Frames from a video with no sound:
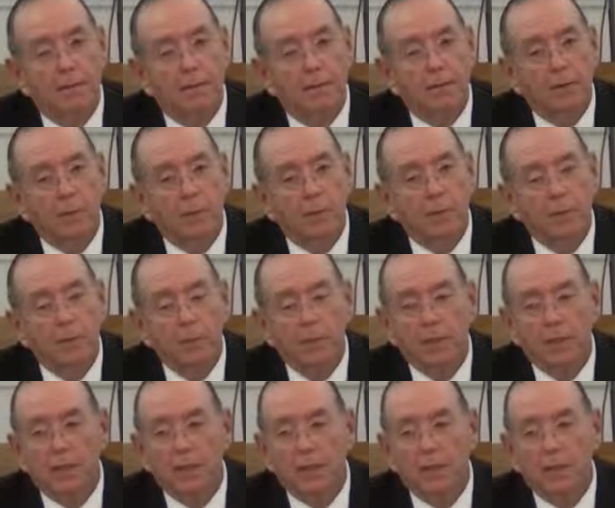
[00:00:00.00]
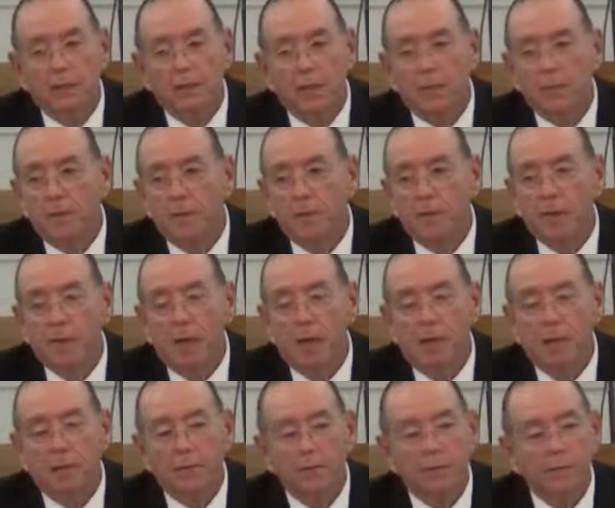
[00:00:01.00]
Will the people that love me be
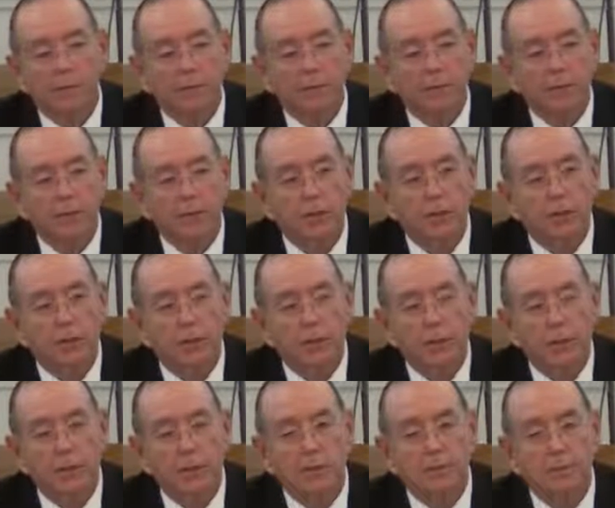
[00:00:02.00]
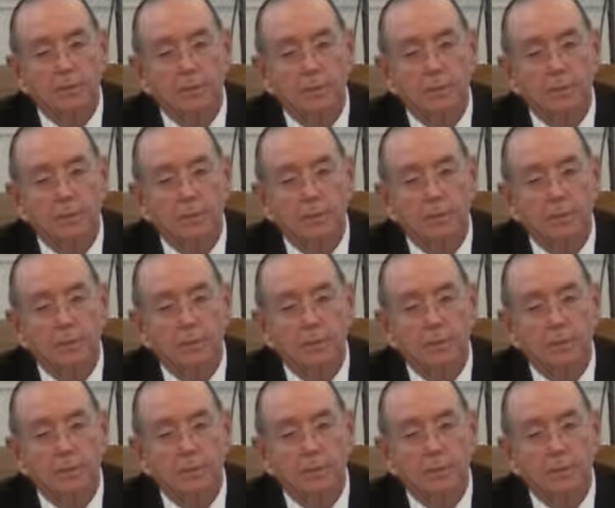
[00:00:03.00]
proud of me for doing this?